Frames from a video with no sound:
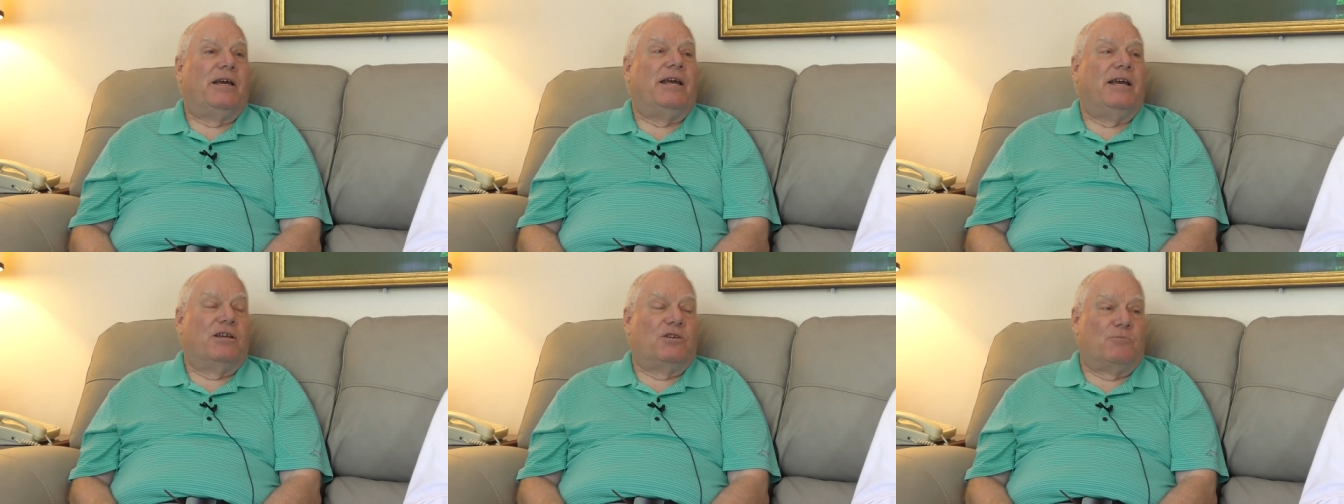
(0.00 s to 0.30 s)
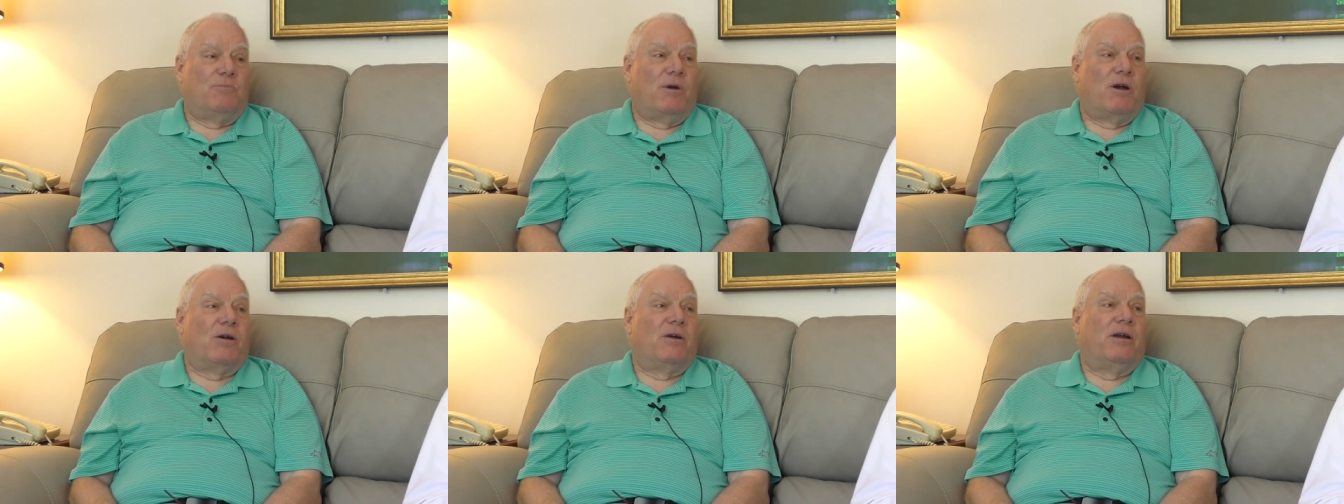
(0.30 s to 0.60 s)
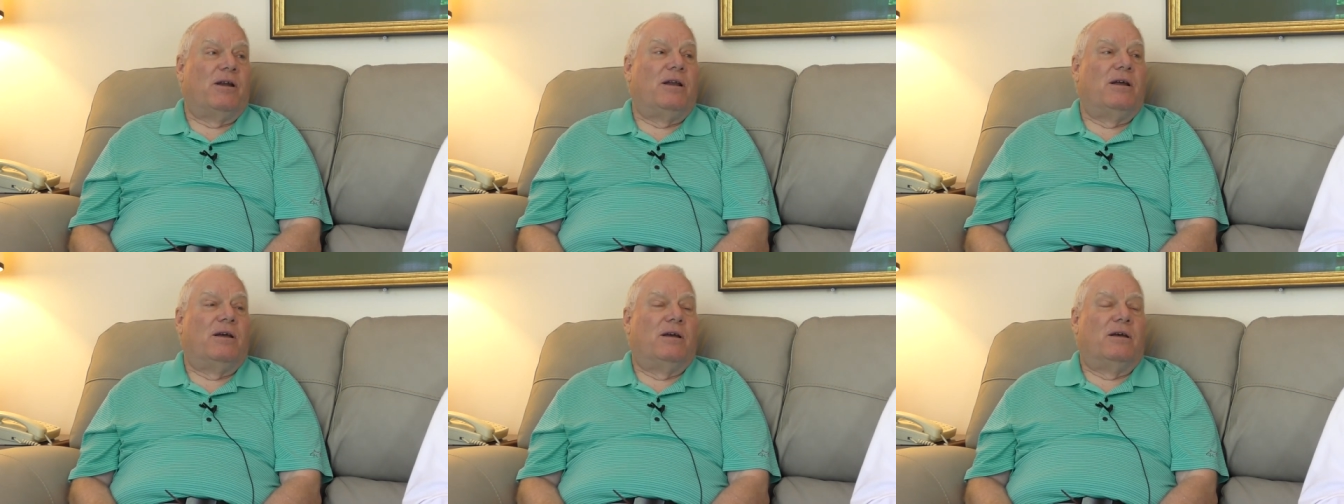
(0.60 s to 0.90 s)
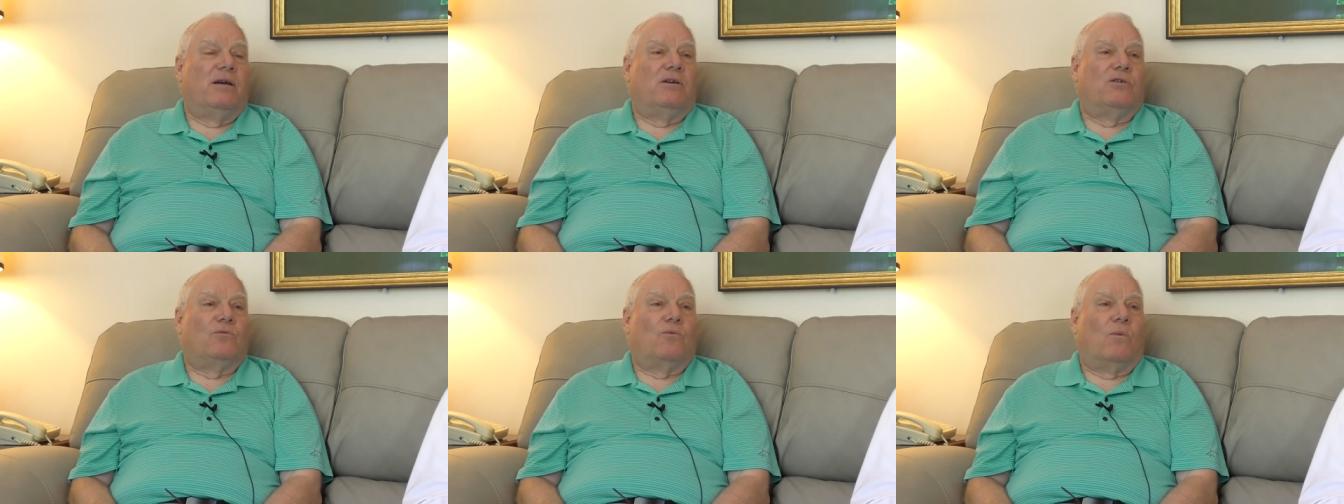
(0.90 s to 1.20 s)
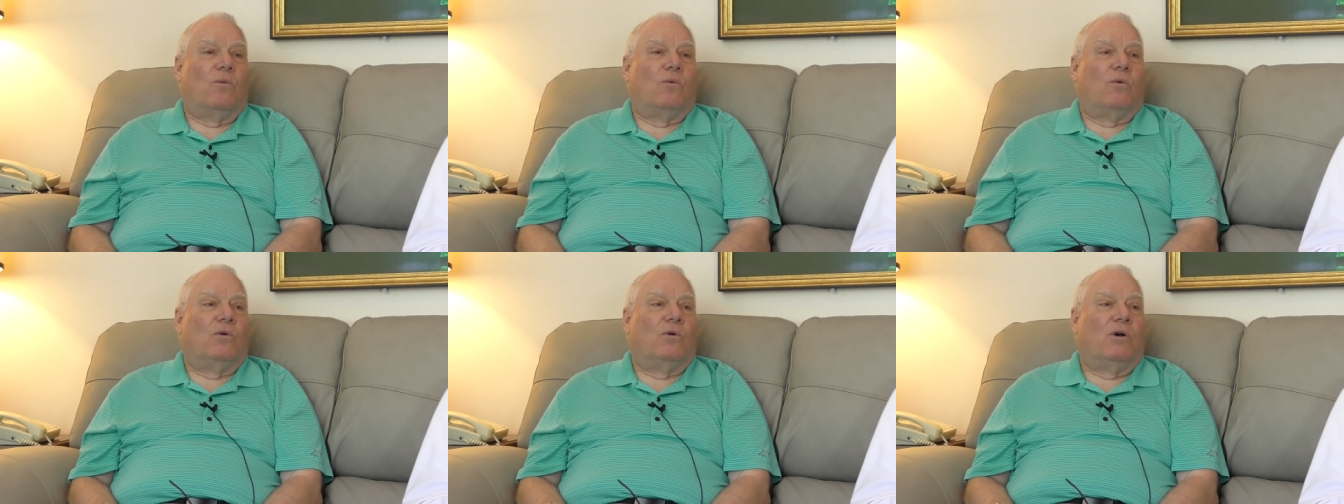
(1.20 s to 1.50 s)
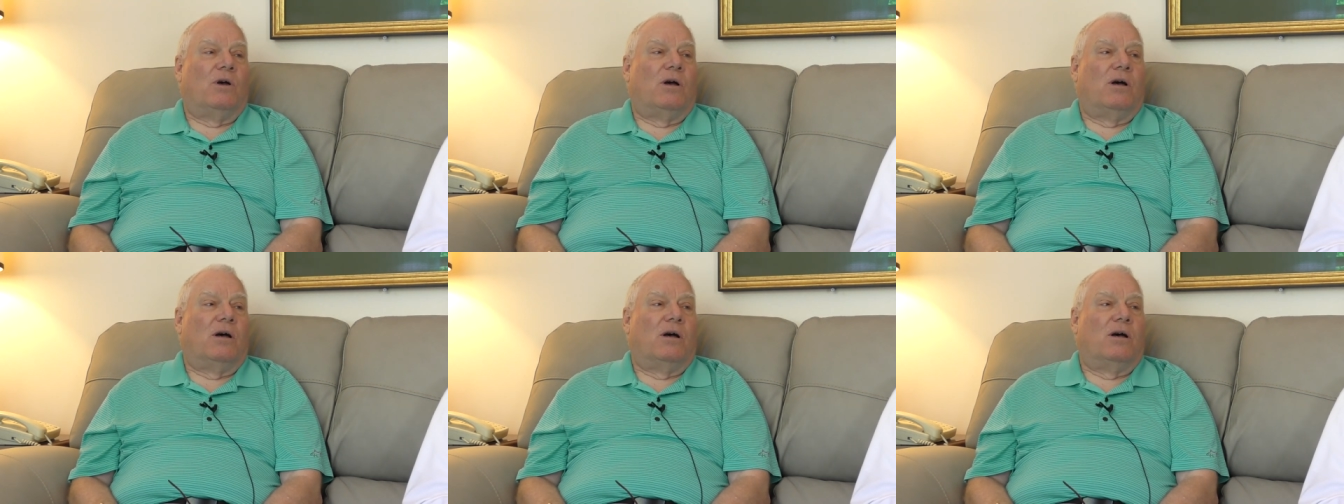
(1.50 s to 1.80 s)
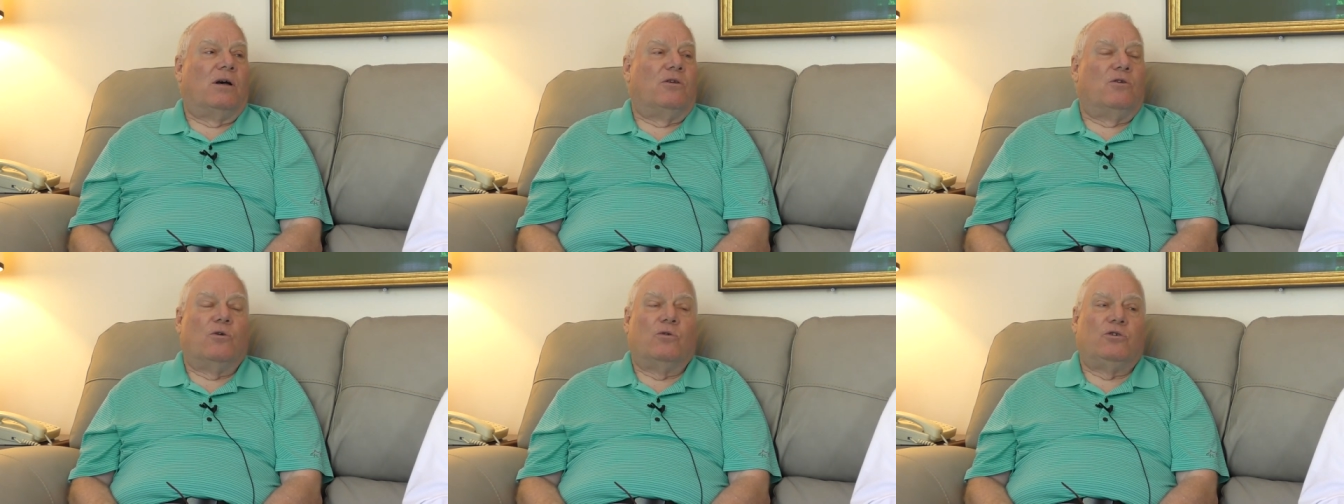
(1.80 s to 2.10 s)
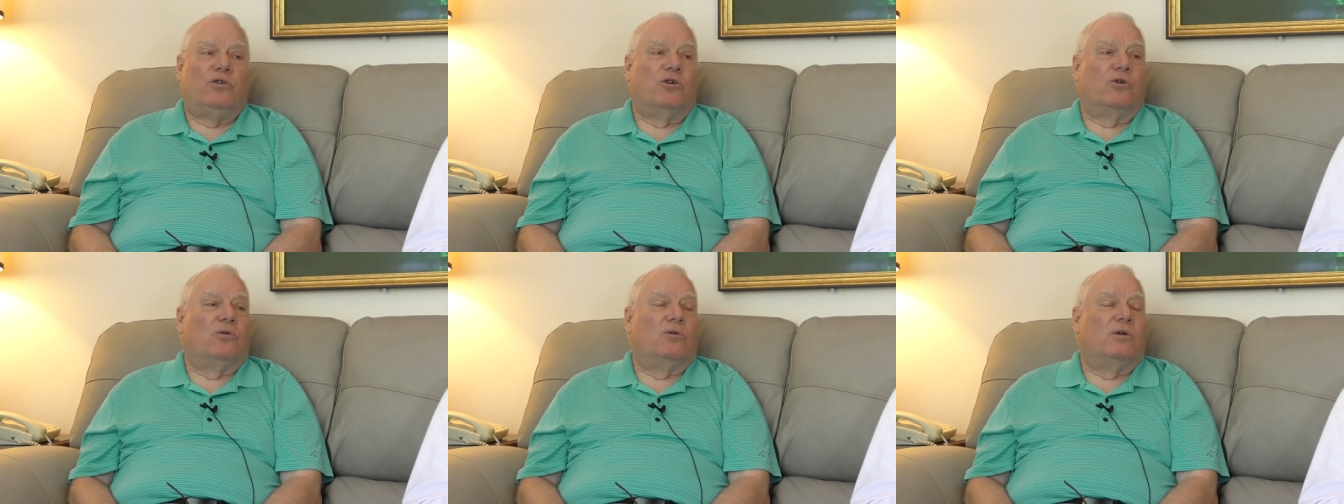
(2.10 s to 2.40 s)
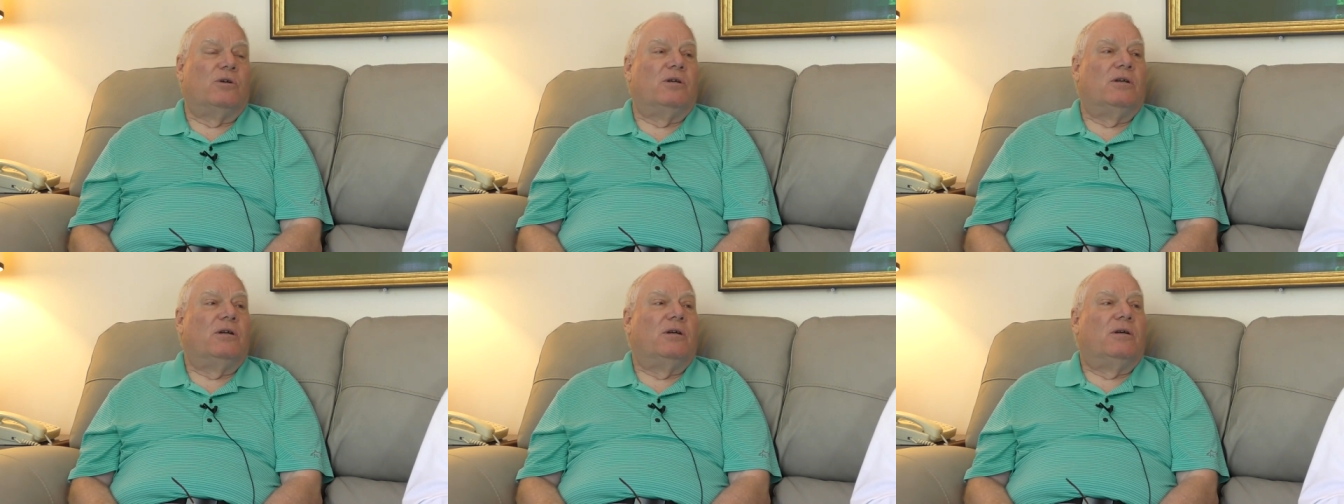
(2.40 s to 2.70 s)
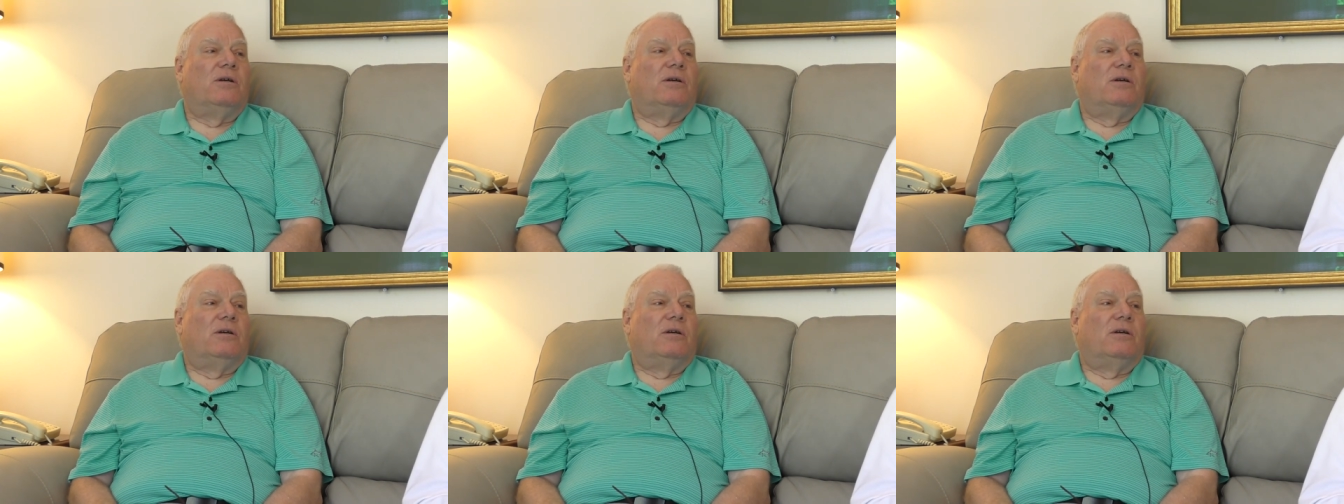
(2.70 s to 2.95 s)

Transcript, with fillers: He is married. Children? Uh, no children.